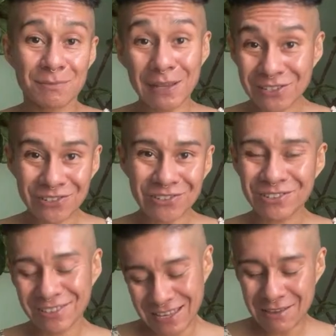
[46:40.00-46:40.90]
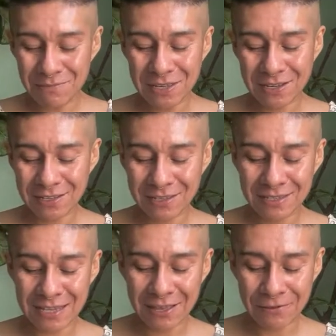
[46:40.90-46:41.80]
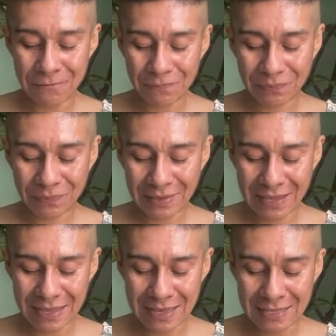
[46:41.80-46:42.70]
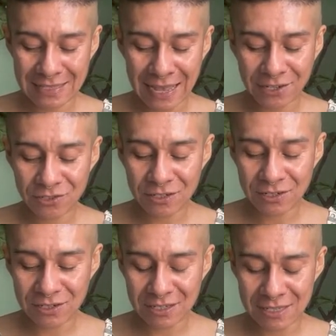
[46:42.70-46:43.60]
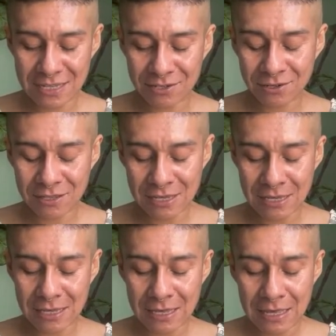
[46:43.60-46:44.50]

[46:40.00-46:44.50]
special because it's actually just, these are the